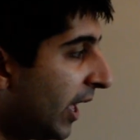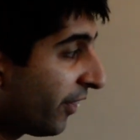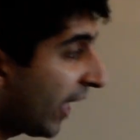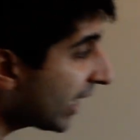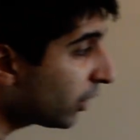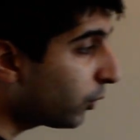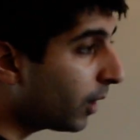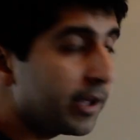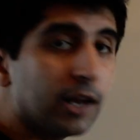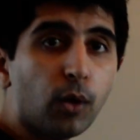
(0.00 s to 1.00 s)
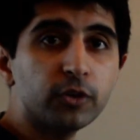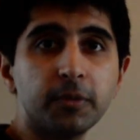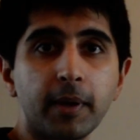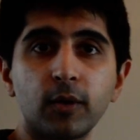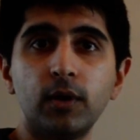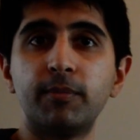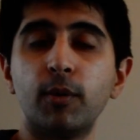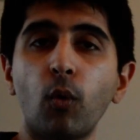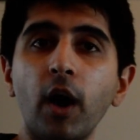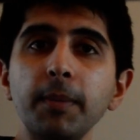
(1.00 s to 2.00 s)
That could well be a long-term
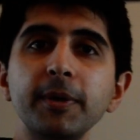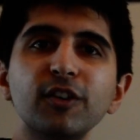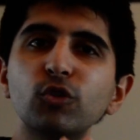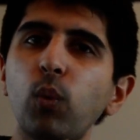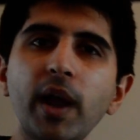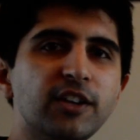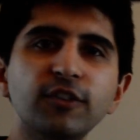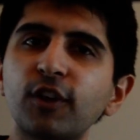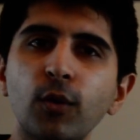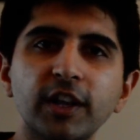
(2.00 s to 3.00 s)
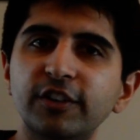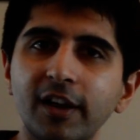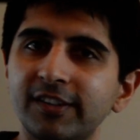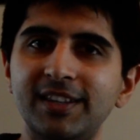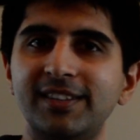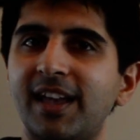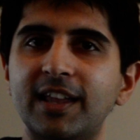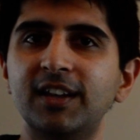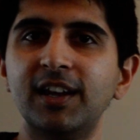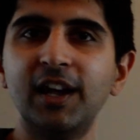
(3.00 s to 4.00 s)
equilibrium. Why? Because wages don't adjust, he said.